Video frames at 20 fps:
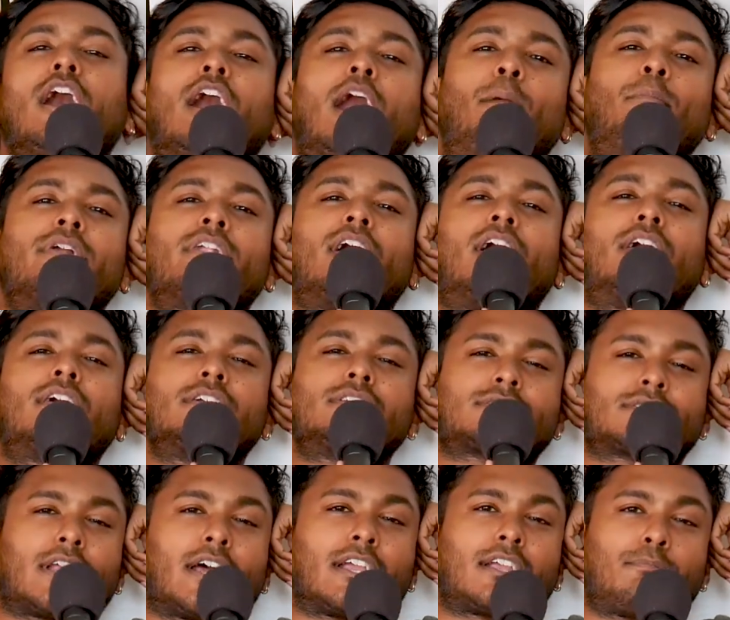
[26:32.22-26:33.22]
I'm on a hunger
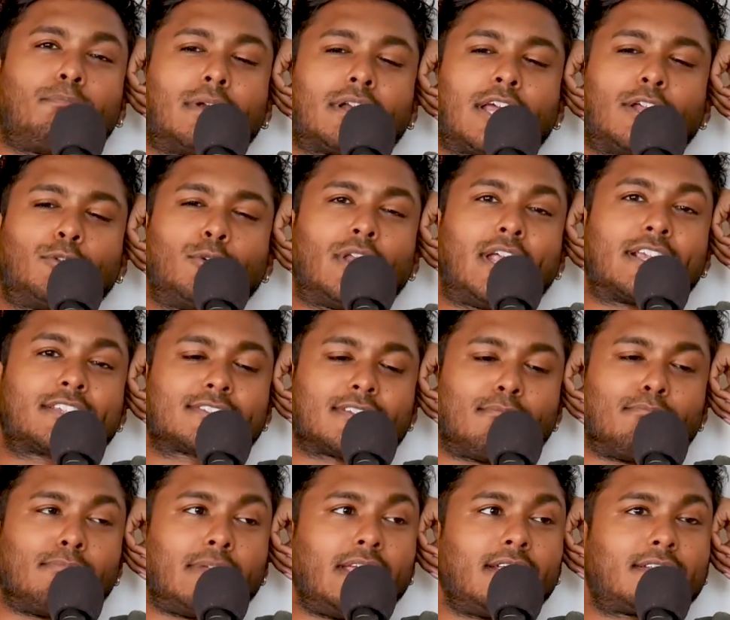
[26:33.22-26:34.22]
strike, but I do like
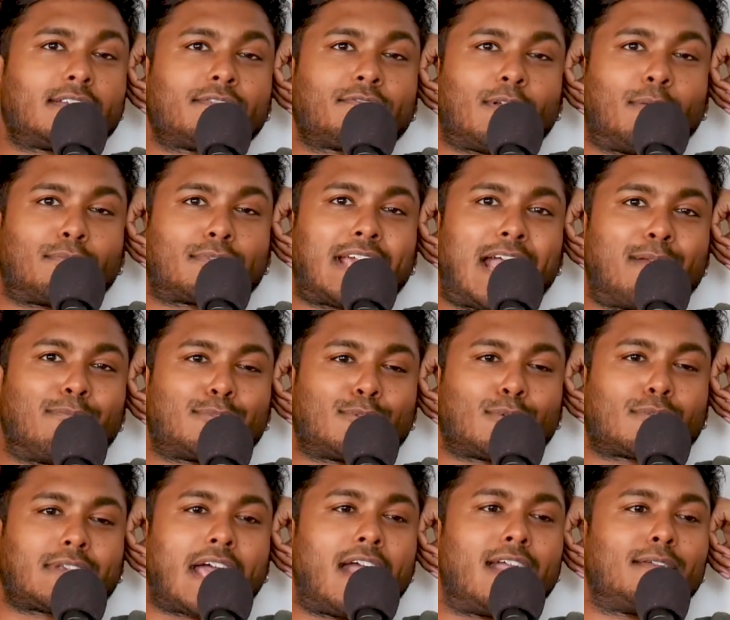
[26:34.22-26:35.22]
some meat from time
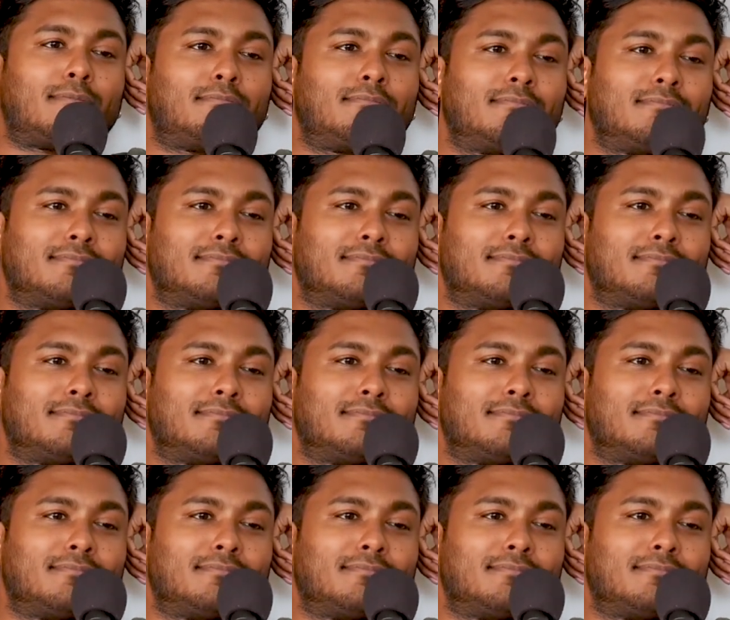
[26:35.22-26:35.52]
to time.